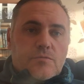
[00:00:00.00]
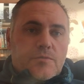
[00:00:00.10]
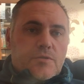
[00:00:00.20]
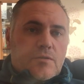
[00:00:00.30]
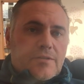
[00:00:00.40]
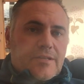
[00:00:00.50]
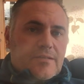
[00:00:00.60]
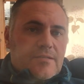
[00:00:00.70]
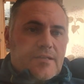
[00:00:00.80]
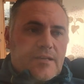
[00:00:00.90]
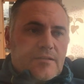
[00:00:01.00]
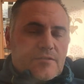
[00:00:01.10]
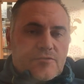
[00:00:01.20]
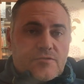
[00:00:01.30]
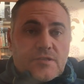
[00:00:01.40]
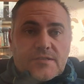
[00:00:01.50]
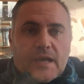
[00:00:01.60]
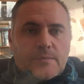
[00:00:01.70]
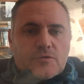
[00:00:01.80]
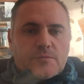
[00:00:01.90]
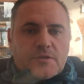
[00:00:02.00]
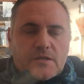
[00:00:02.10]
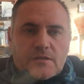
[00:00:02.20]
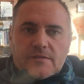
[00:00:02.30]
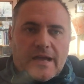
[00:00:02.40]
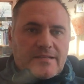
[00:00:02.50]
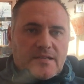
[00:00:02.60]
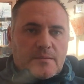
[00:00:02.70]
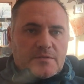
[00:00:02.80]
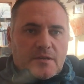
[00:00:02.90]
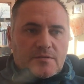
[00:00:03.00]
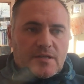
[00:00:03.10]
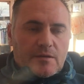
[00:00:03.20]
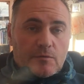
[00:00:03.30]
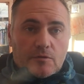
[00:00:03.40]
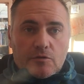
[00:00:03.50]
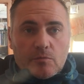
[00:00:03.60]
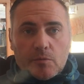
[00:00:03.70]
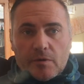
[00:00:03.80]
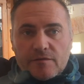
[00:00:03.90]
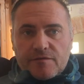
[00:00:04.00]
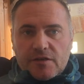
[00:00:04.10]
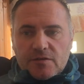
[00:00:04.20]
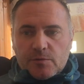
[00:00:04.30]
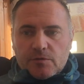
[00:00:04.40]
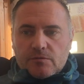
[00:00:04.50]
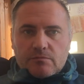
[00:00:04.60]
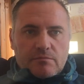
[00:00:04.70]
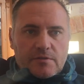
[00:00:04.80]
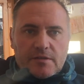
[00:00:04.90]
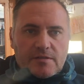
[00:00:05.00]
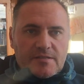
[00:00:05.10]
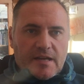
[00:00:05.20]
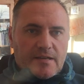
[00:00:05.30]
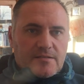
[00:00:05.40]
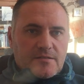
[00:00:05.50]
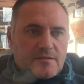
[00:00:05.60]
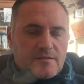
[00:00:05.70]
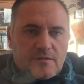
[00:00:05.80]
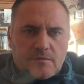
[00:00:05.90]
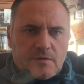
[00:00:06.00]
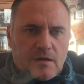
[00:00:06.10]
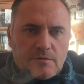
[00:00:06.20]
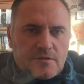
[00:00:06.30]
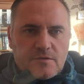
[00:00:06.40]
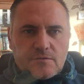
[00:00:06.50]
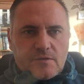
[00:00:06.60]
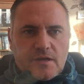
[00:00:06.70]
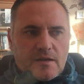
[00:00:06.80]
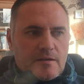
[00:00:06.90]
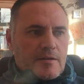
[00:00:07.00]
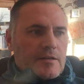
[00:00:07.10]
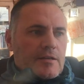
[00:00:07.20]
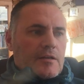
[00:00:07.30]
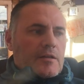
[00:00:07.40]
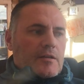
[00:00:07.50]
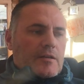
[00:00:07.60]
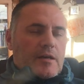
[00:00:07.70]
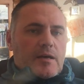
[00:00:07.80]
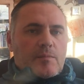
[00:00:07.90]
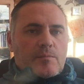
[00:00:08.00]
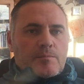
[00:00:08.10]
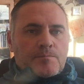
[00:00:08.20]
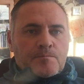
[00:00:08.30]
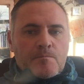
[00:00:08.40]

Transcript: something on the internet, you type something in, 9 times out of 10 it will come up on Facebook within seconds, and you think, how did they know that?